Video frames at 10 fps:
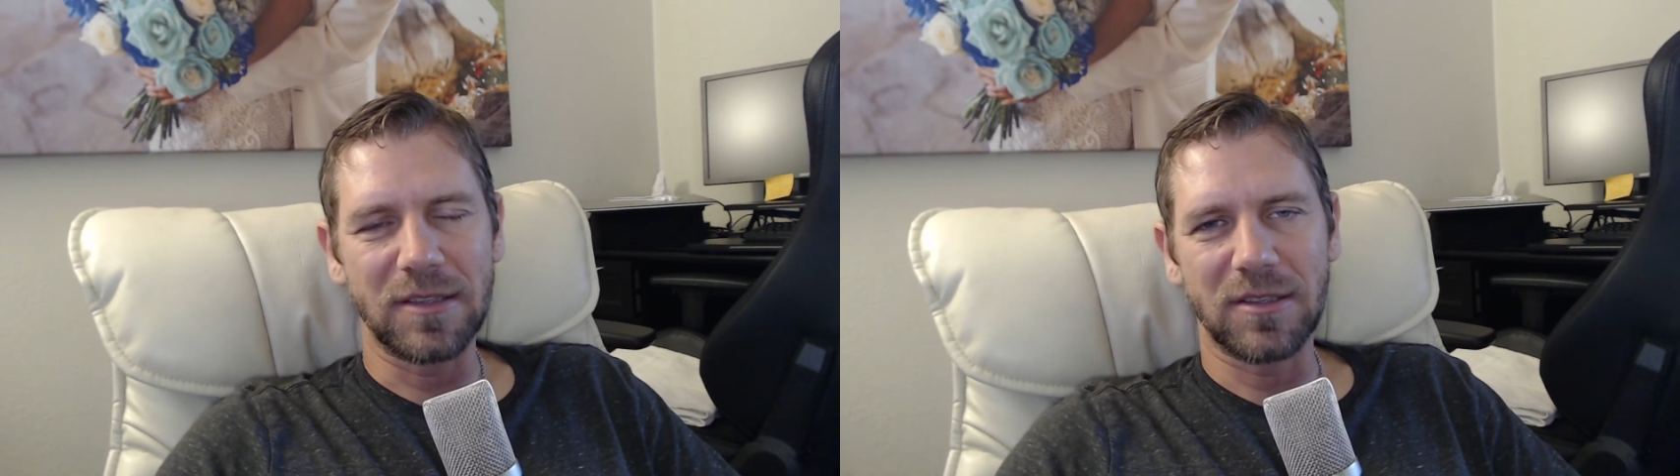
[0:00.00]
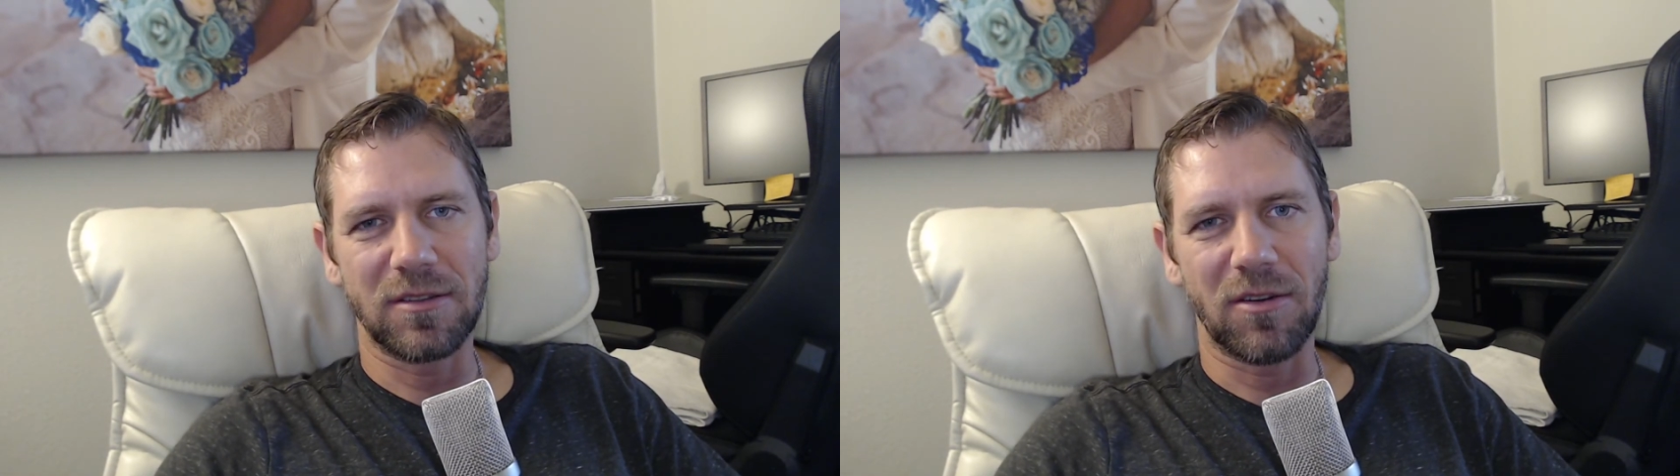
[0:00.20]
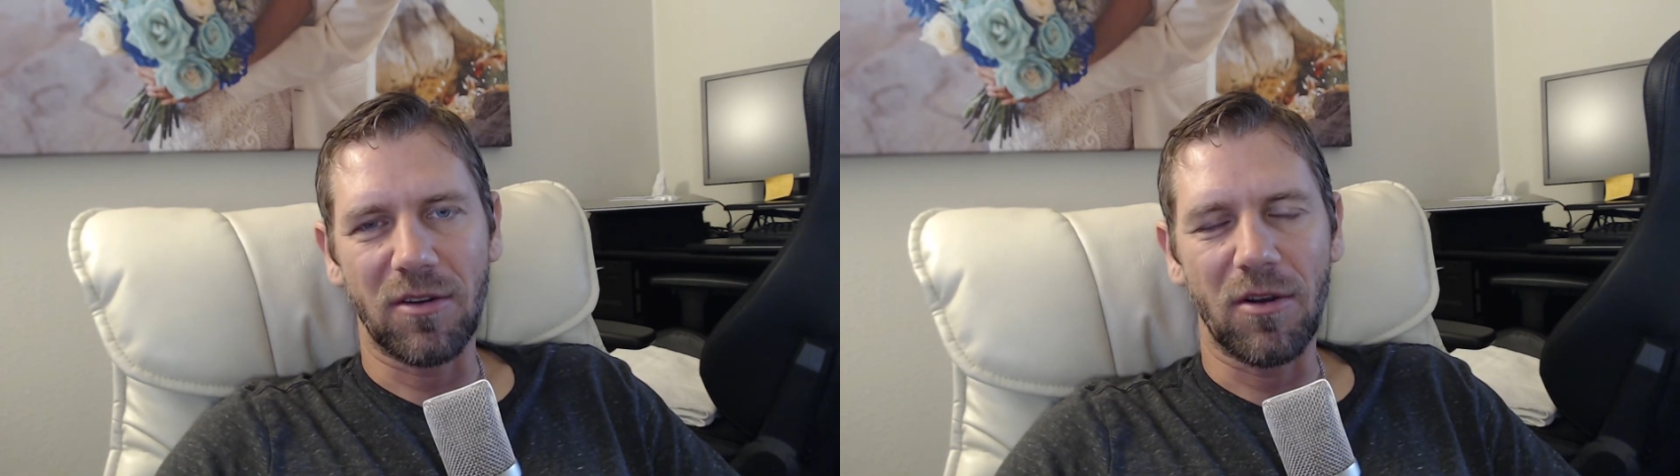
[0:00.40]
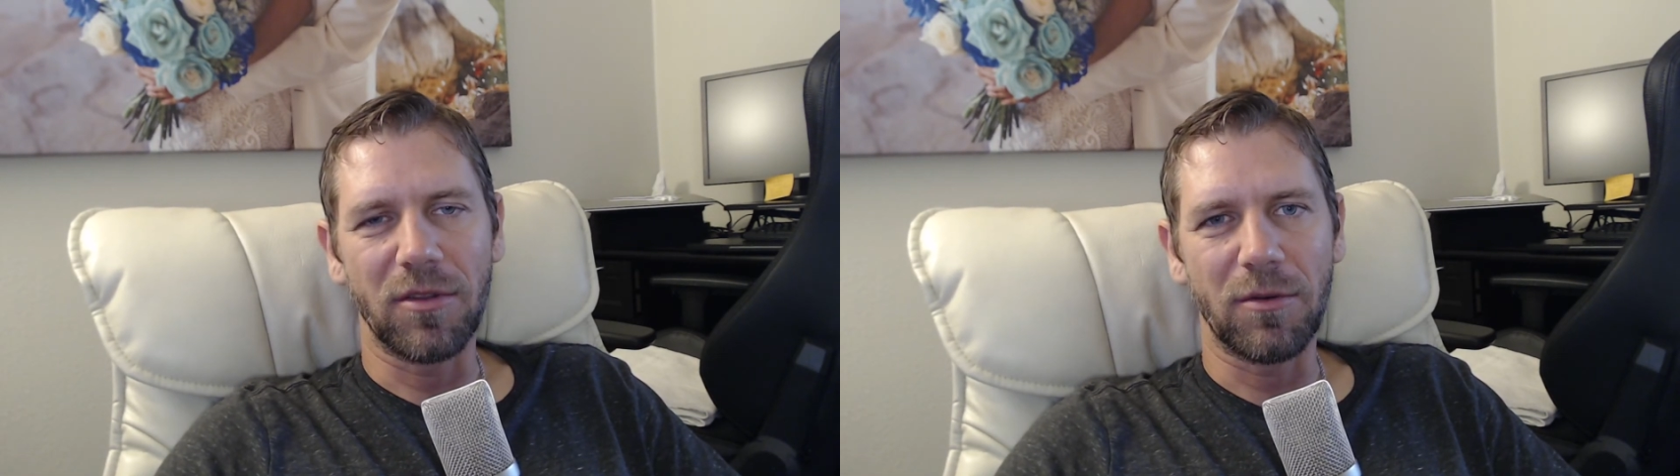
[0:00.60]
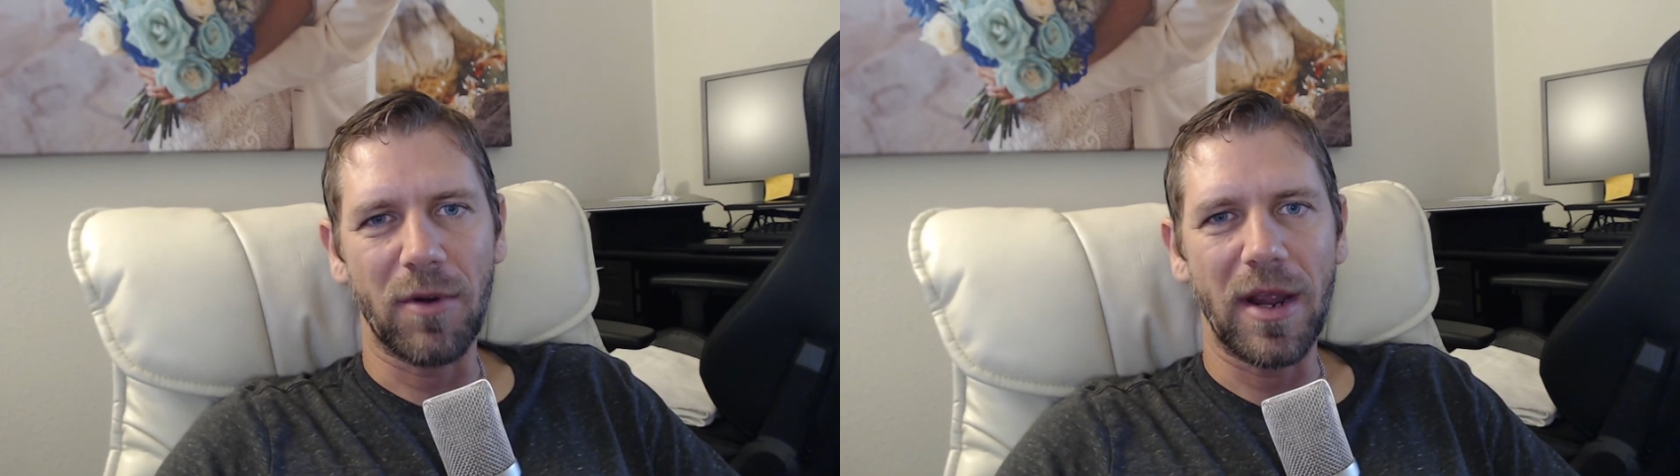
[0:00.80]
just don't go
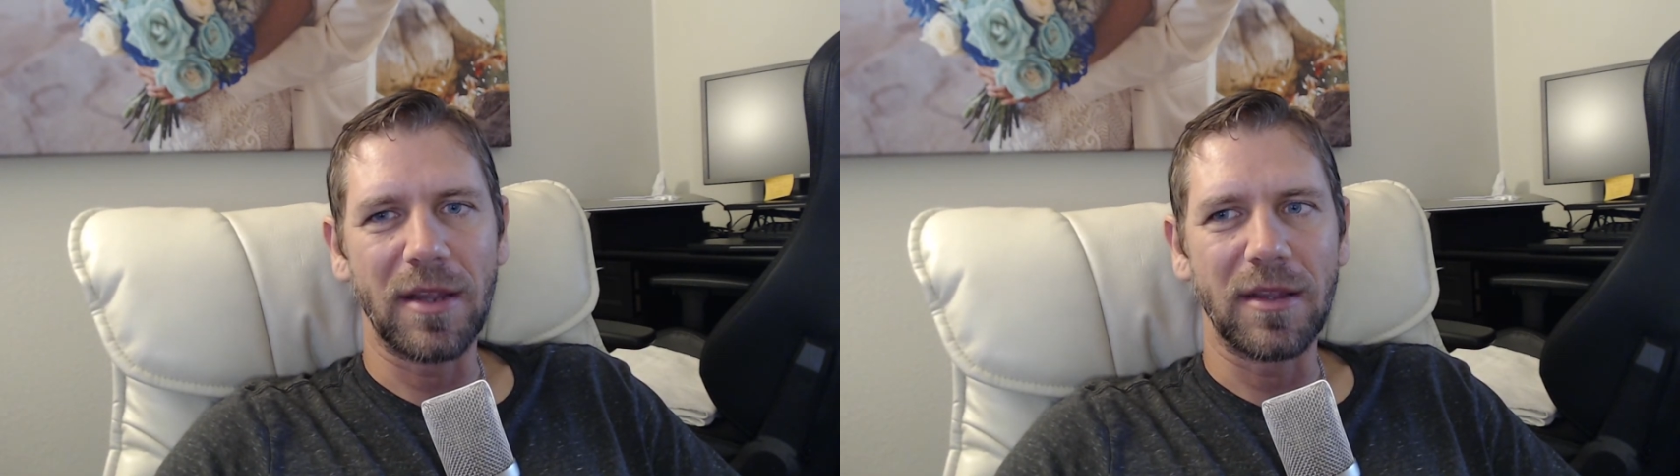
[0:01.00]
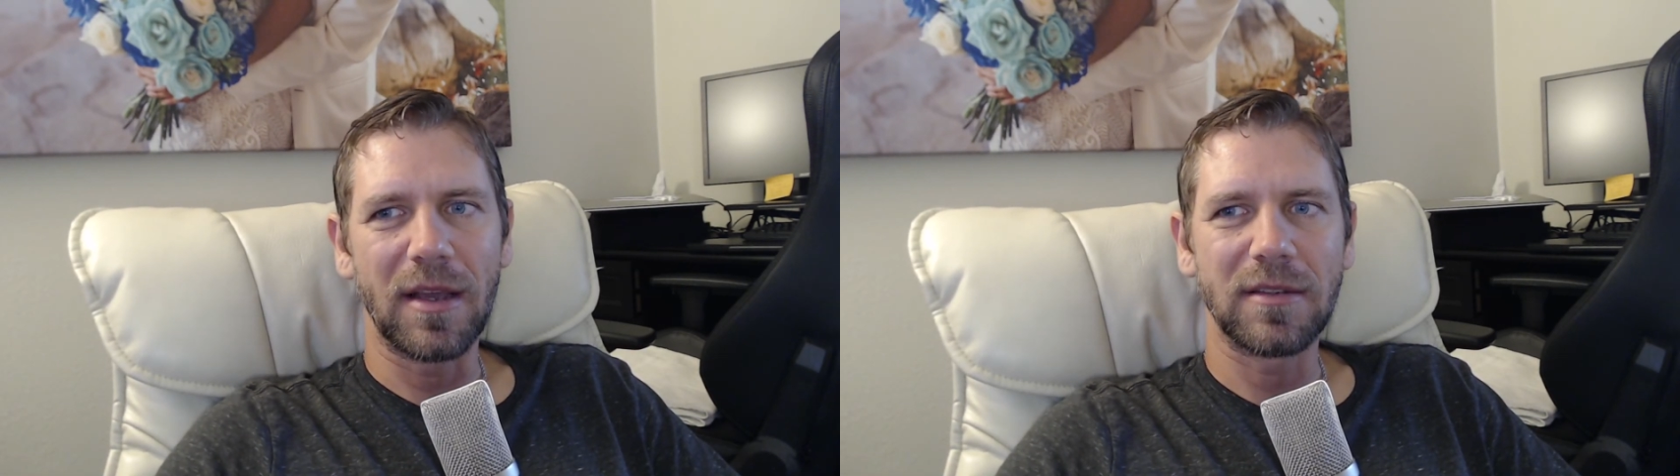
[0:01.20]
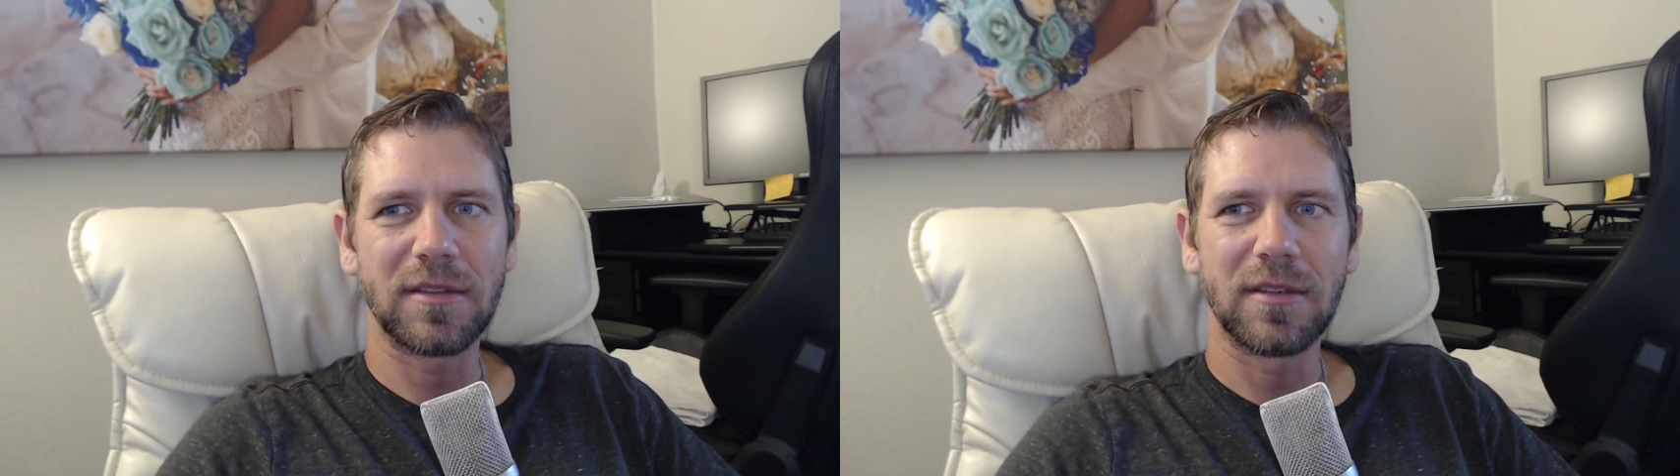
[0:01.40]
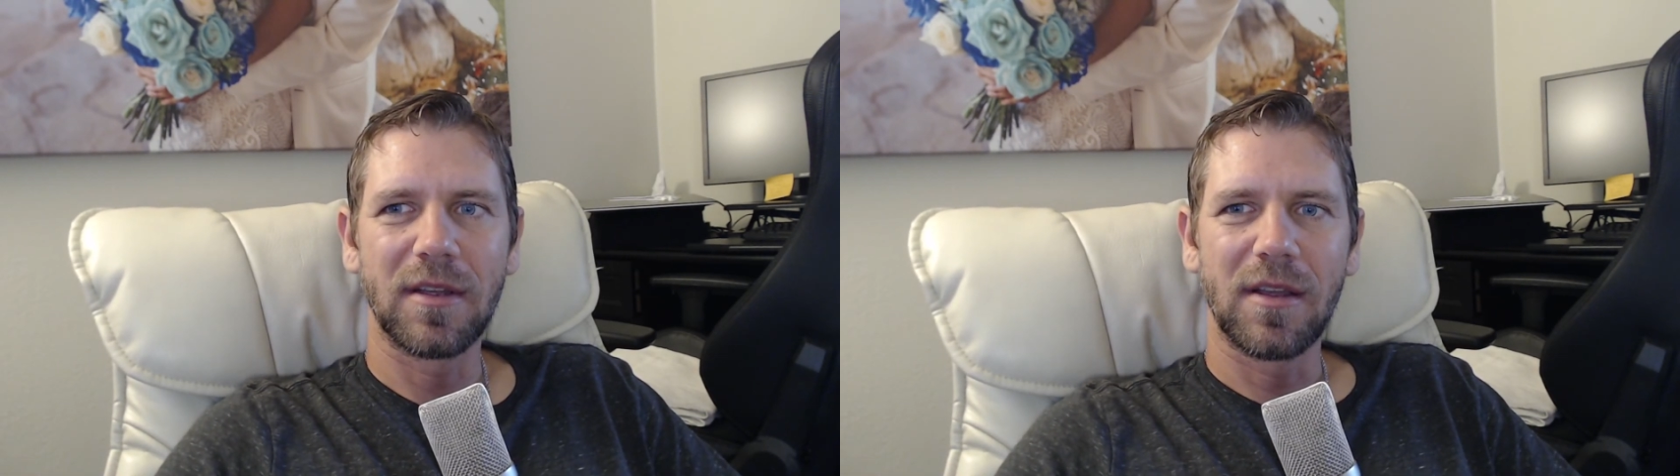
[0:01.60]
their way that